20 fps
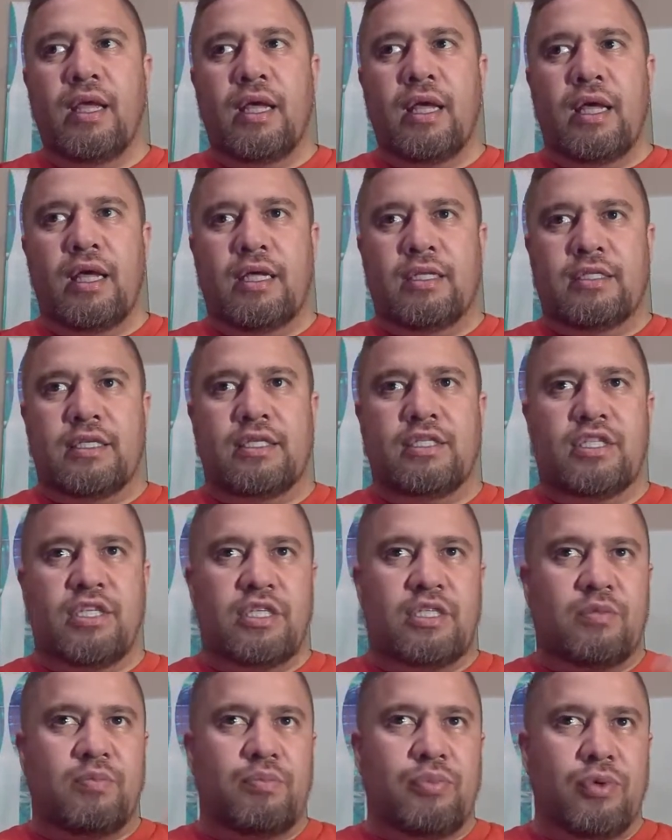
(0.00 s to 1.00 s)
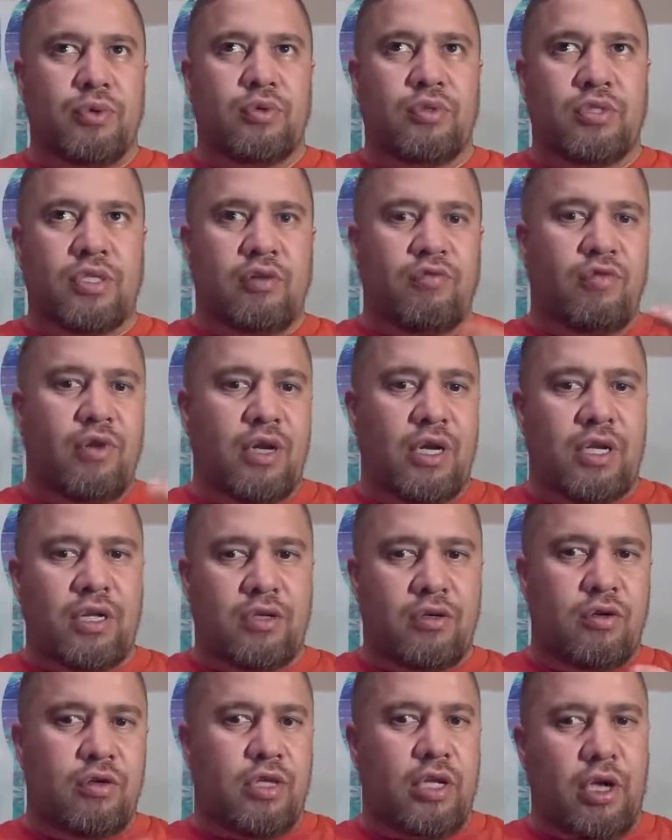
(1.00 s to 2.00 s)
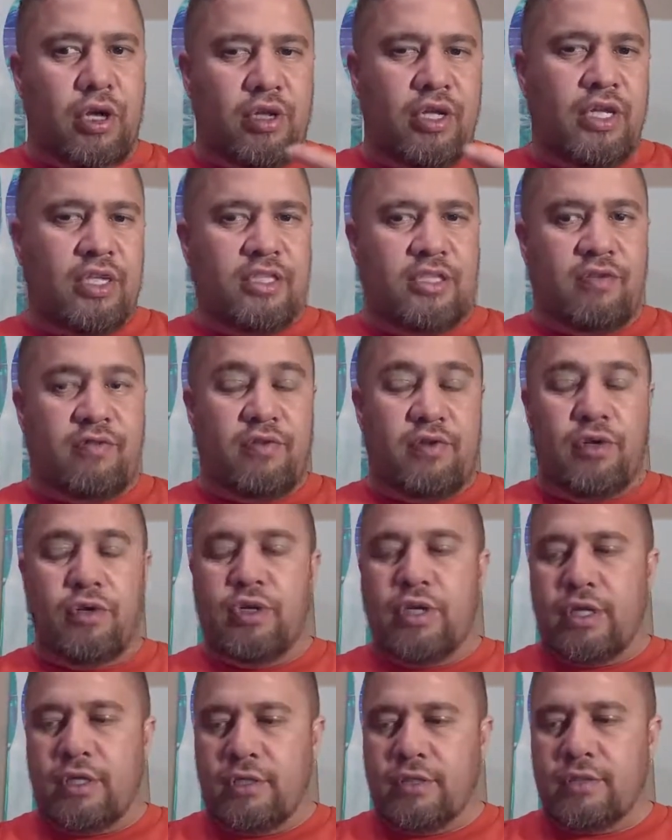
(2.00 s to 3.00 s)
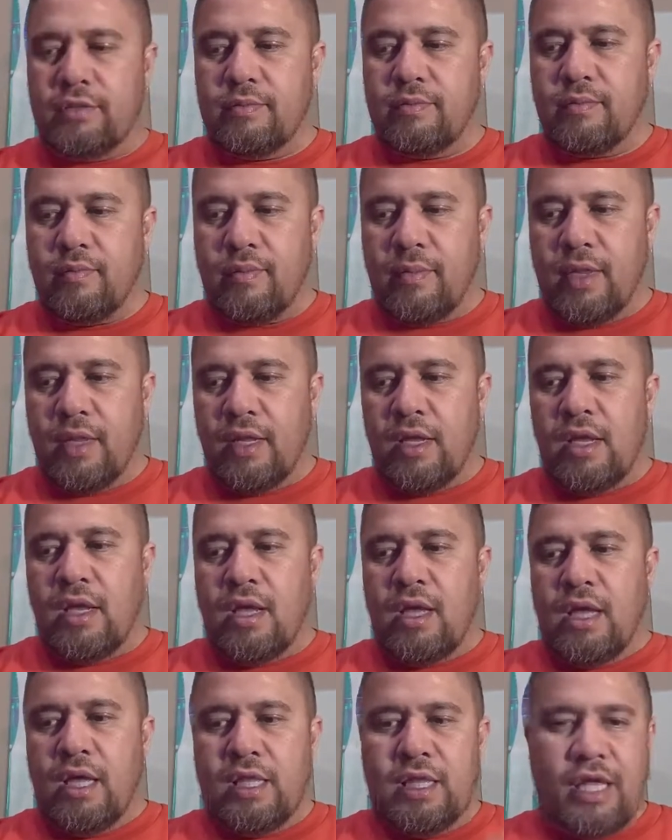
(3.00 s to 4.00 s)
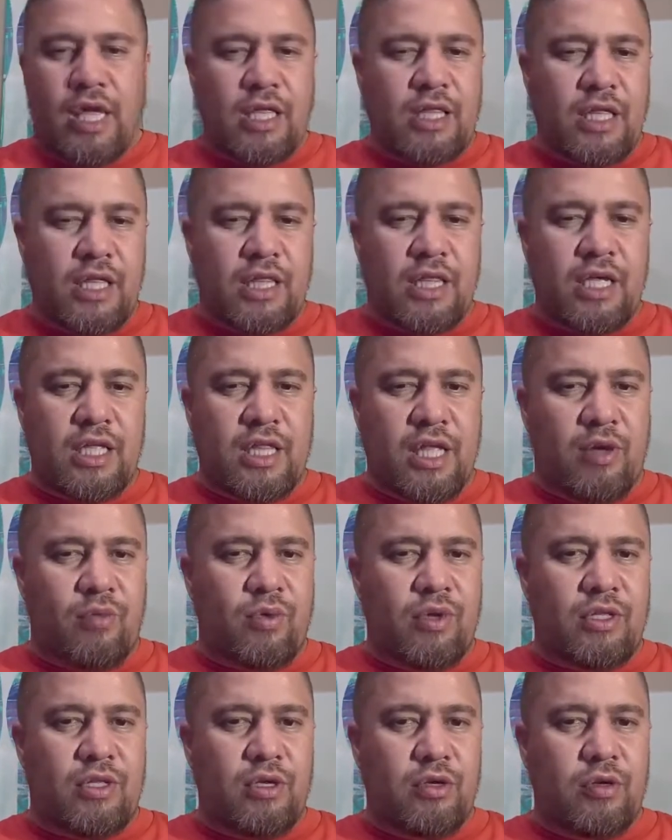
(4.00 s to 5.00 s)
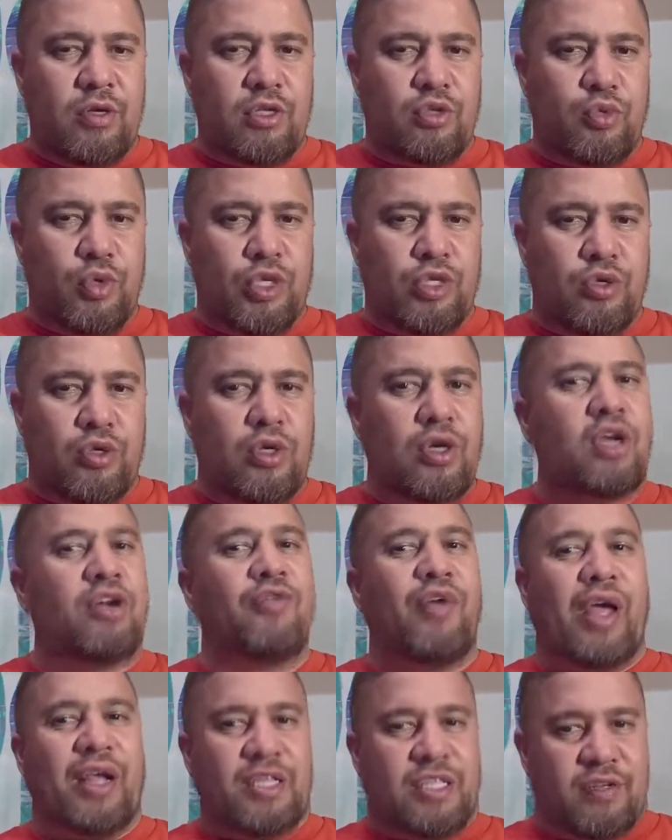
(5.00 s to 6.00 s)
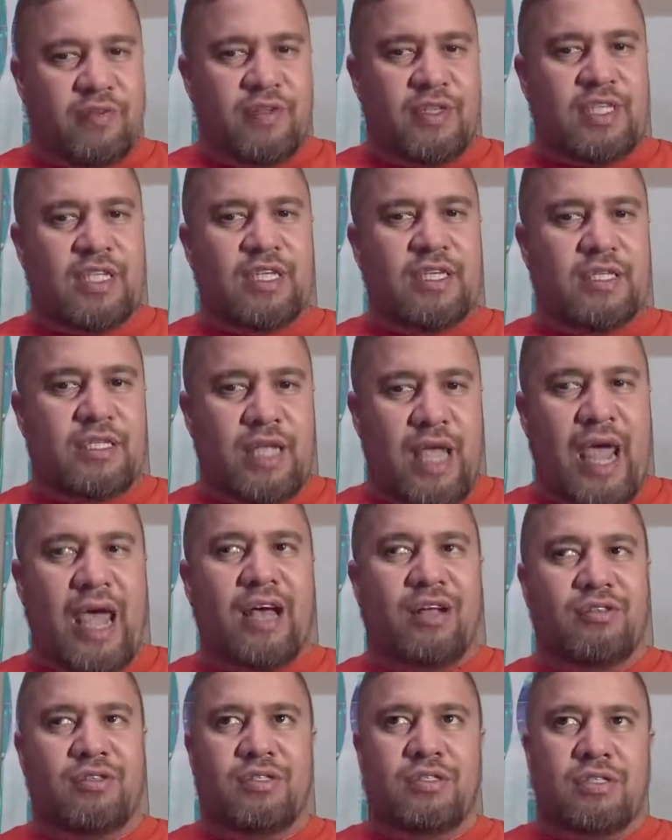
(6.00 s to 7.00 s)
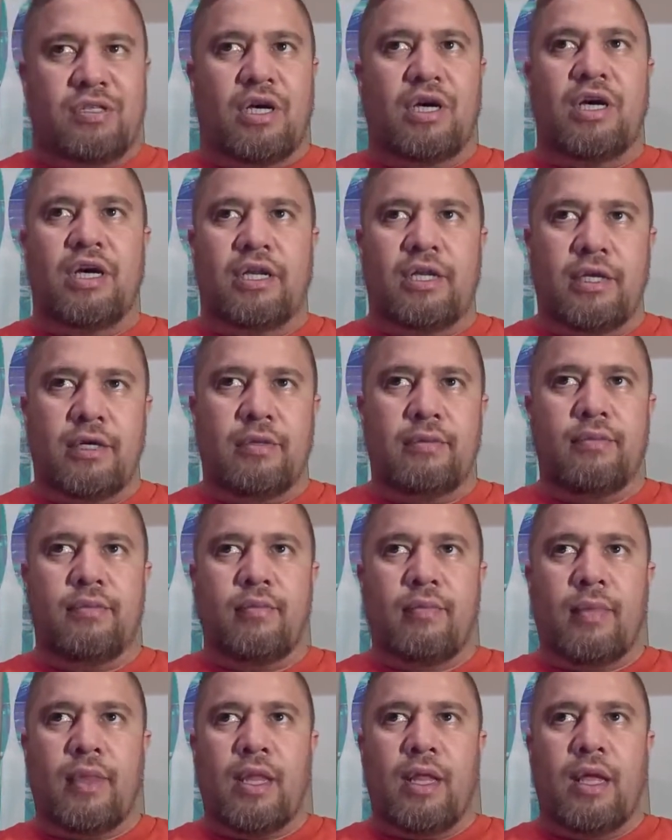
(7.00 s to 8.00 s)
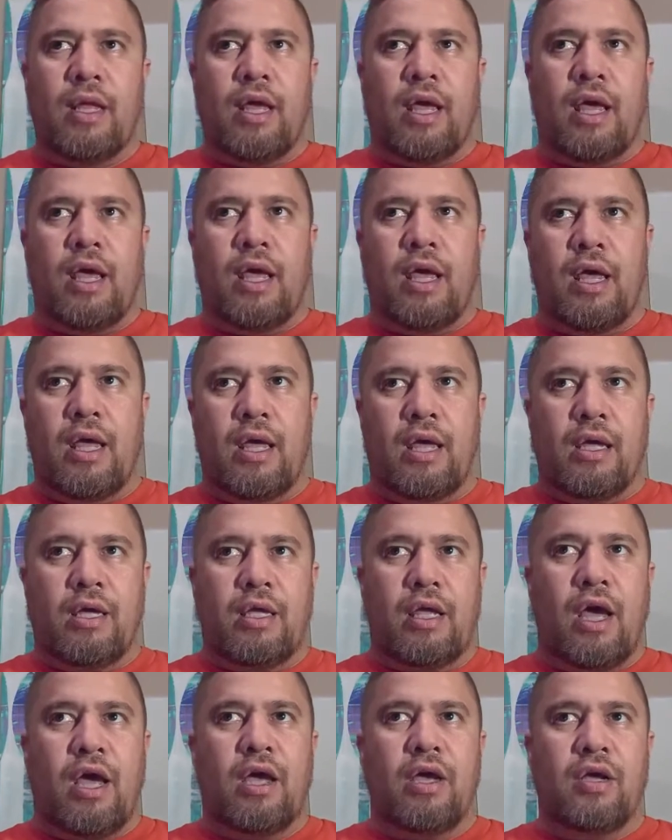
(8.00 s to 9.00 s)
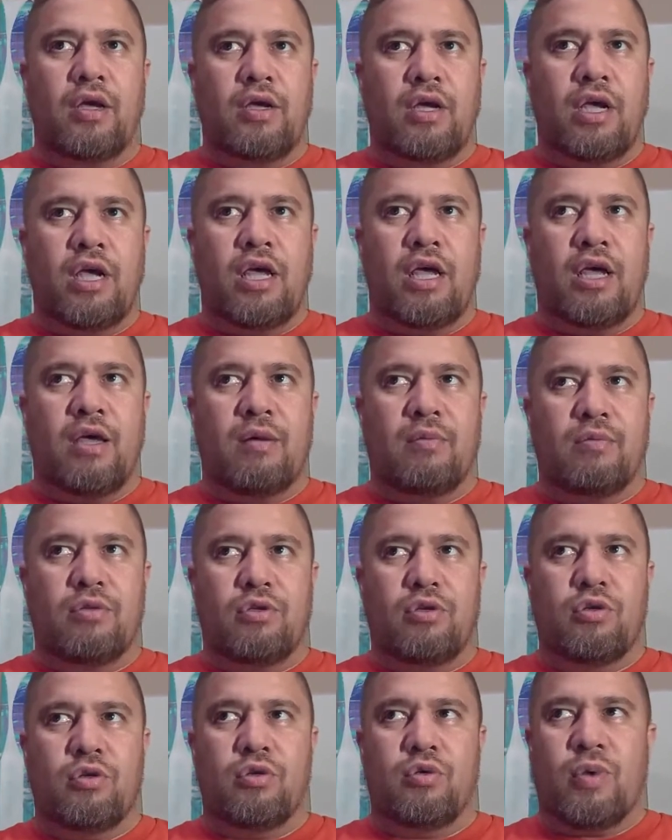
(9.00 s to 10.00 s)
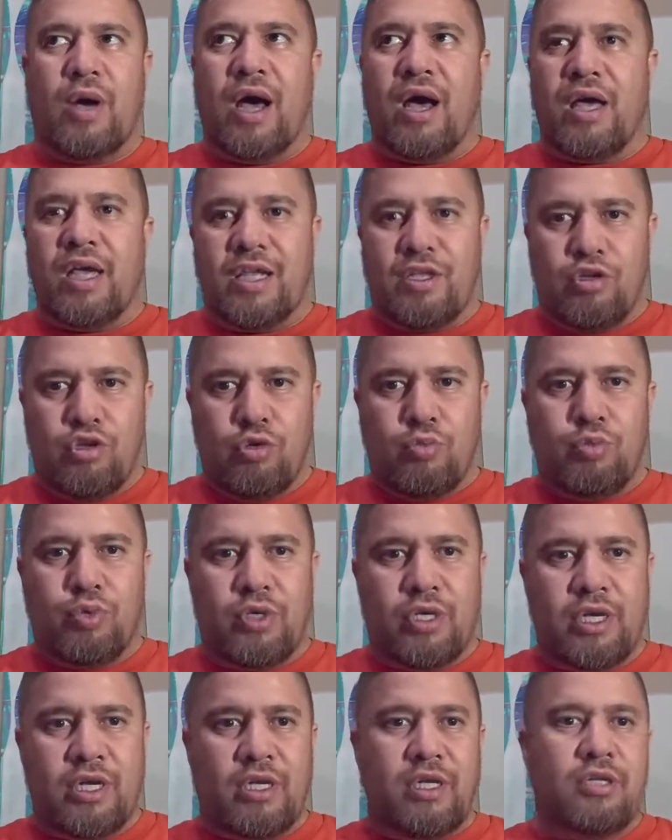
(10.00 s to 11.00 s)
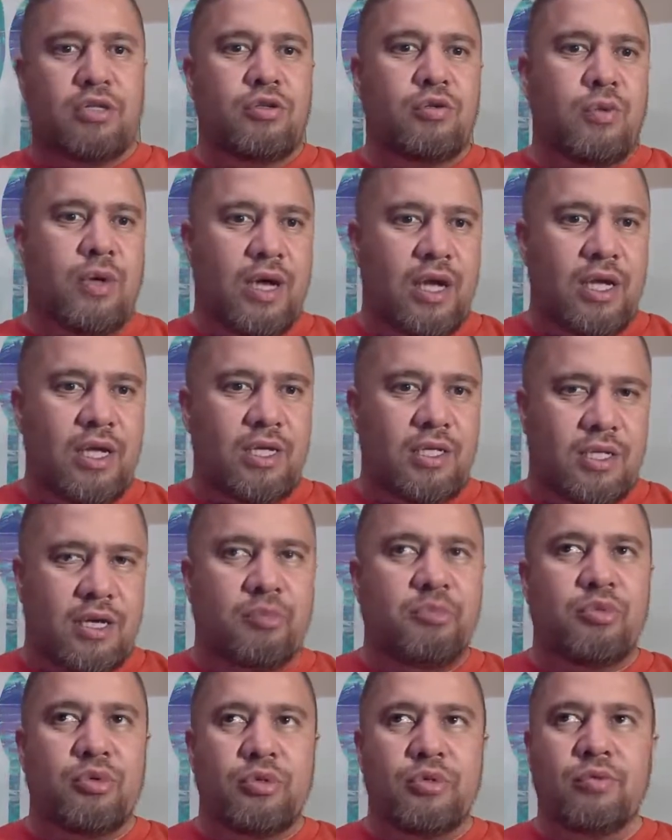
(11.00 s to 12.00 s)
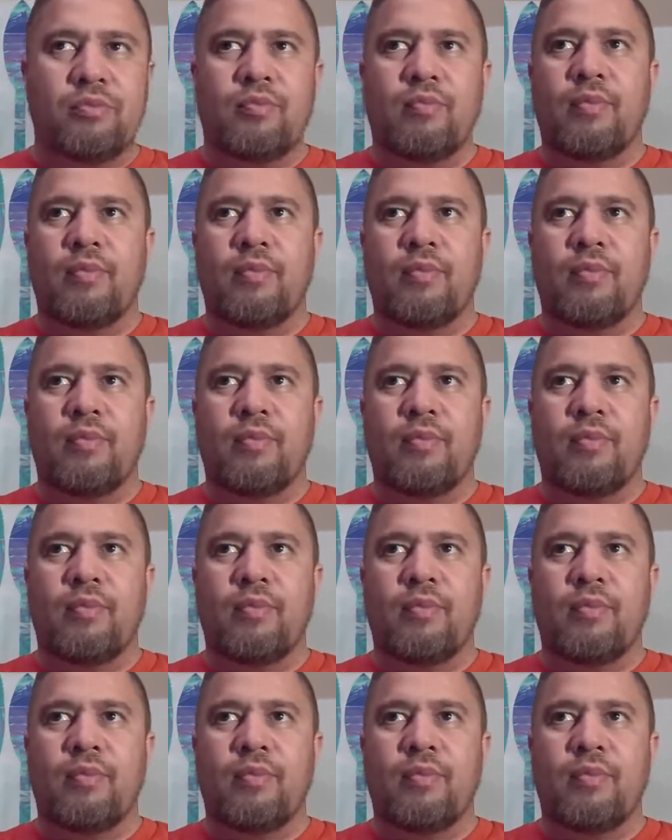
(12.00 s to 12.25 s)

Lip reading: is it just builds a really good cohesive unit. The other thing that we do is we do a lot of activities outside, going to wāhi tūpuna, to wāhi tapu,